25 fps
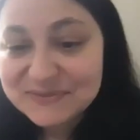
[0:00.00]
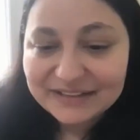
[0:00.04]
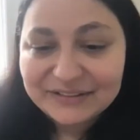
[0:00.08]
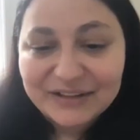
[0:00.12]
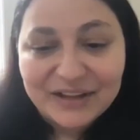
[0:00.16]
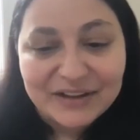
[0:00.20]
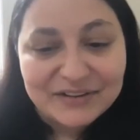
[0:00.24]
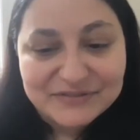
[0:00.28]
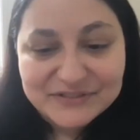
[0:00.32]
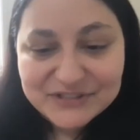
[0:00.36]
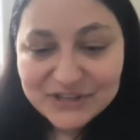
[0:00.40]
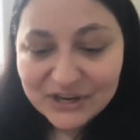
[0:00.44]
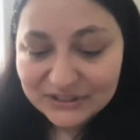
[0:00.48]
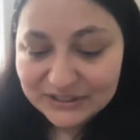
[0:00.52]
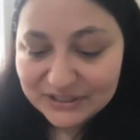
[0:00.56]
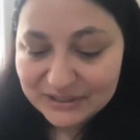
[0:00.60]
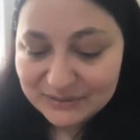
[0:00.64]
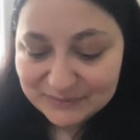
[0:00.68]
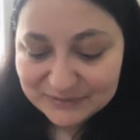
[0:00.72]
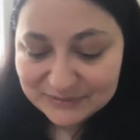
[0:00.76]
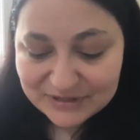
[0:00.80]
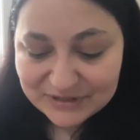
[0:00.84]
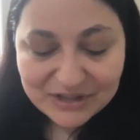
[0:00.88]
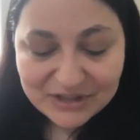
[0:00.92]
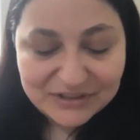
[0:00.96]
love talking
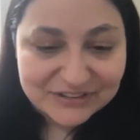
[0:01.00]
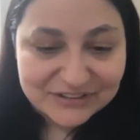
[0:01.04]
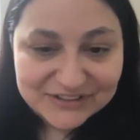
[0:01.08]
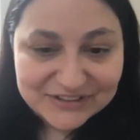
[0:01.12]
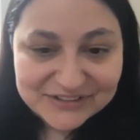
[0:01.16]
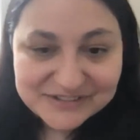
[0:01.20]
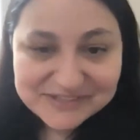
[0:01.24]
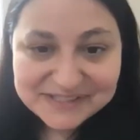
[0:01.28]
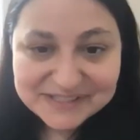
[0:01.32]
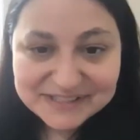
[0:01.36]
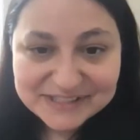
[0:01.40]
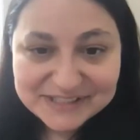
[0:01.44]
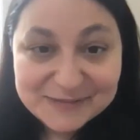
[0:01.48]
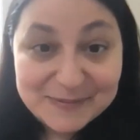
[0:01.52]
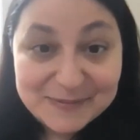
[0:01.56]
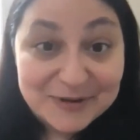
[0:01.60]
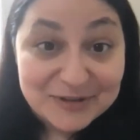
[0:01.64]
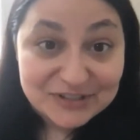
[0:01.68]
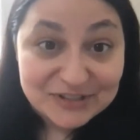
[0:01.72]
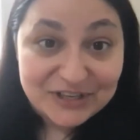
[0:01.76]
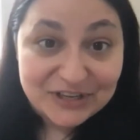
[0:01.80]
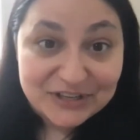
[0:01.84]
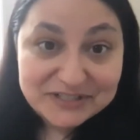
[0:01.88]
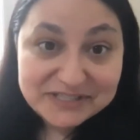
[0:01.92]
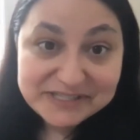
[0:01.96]
with authors, and
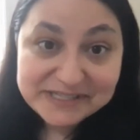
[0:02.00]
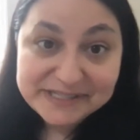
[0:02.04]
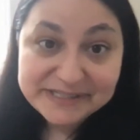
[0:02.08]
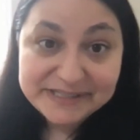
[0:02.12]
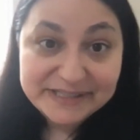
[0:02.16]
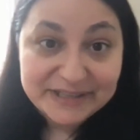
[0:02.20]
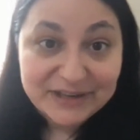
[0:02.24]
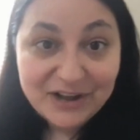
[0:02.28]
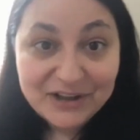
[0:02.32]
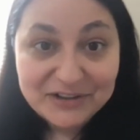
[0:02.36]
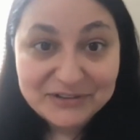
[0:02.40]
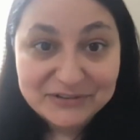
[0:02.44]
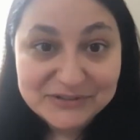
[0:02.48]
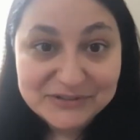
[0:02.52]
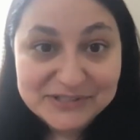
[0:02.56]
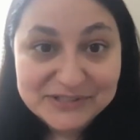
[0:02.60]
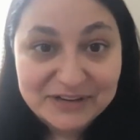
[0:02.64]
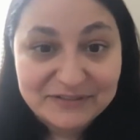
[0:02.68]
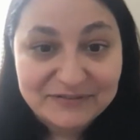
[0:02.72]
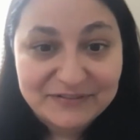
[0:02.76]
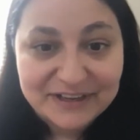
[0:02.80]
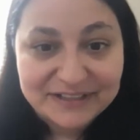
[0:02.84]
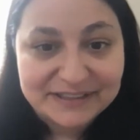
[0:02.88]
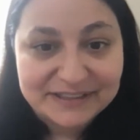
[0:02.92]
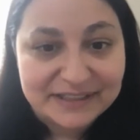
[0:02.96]
especially RTC authors. I
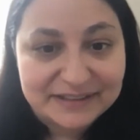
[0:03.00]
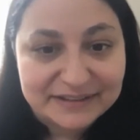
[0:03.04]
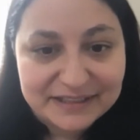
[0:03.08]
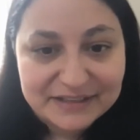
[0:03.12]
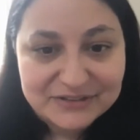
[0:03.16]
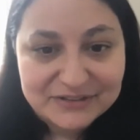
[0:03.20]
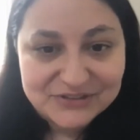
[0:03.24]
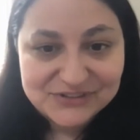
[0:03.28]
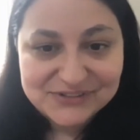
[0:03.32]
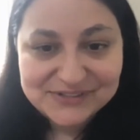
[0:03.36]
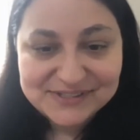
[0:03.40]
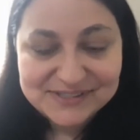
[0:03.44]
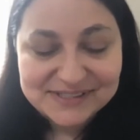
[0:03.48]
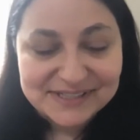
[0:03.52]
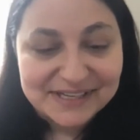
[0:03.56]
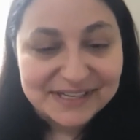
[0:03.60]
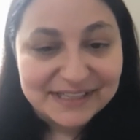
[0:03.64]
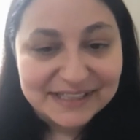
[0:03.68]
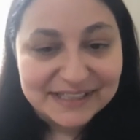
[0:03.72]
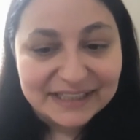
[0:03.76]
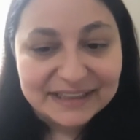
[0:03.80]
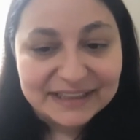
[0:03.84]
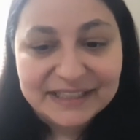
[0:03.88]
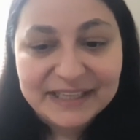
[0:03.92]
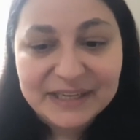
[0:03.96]
find that they just
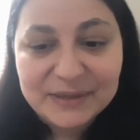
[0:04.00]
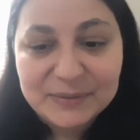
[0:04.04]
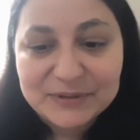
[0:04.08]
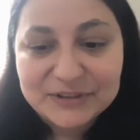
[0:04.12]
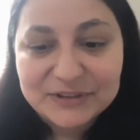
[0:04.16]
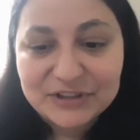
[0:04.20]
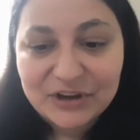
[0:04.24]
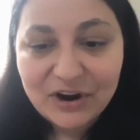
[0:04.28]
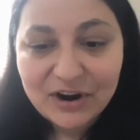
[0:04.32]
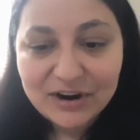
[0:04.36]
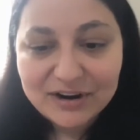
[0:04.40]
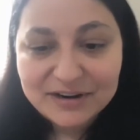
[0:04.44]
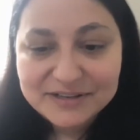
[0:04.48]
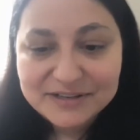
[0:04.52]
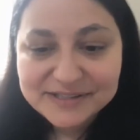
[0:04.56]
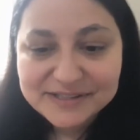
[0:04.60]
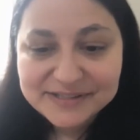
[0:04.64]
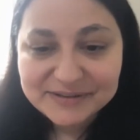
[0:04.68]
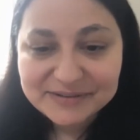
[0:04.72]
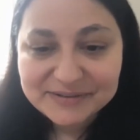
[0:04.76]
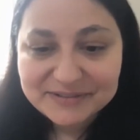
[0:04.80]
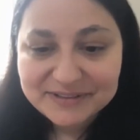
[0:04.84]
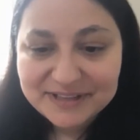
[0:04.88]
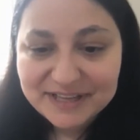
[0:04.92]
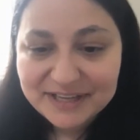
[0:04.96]
lead with the heart.
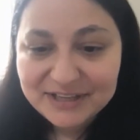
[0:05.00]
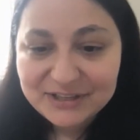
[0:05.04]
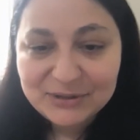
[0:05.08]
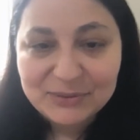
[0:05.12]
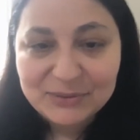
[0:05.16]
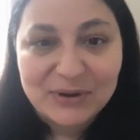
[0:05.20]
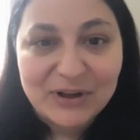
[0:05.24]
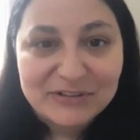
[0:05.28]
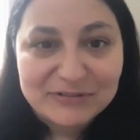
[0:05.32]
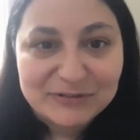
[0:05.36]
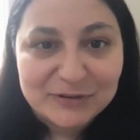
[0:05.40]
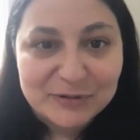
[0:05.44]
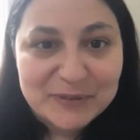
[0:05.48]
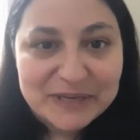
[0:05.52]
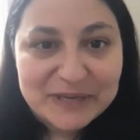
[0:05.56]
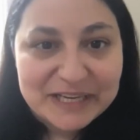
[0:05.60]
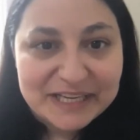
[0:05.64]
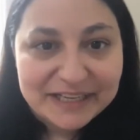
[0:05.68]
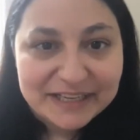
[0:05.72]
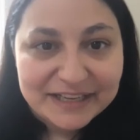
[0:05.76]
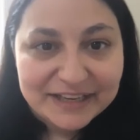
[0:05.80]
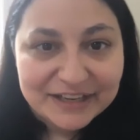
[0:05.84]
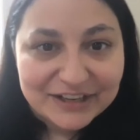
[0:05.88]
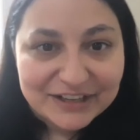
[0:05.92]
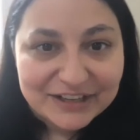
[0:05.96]
So thank you all for
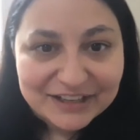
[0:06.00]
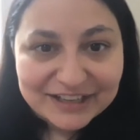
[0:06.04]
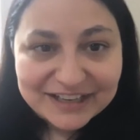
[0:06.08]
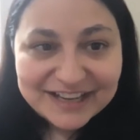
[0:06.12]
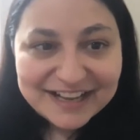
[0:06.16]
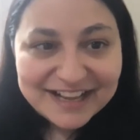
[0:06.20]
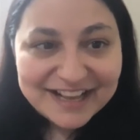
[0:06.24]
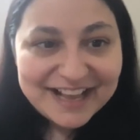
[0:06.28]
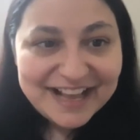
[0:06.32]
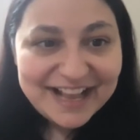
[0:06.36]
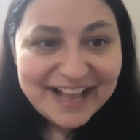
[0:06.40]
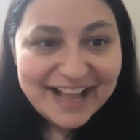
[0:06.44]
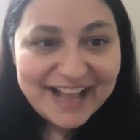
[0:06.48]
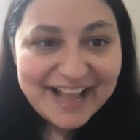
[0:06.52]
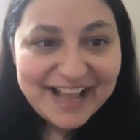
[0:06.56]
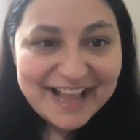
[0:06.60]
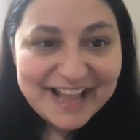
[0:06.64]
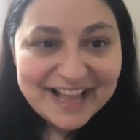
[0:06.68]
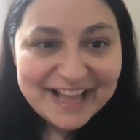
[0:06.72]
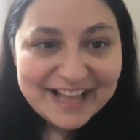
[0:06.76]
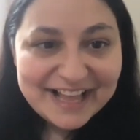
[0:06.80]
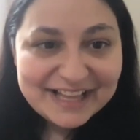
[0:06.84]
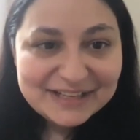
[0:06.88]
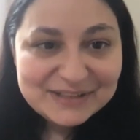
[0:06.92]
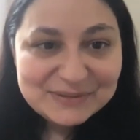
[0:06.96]
being here.
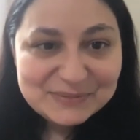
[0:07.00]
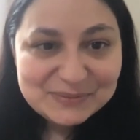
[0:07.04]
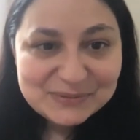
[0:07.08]
And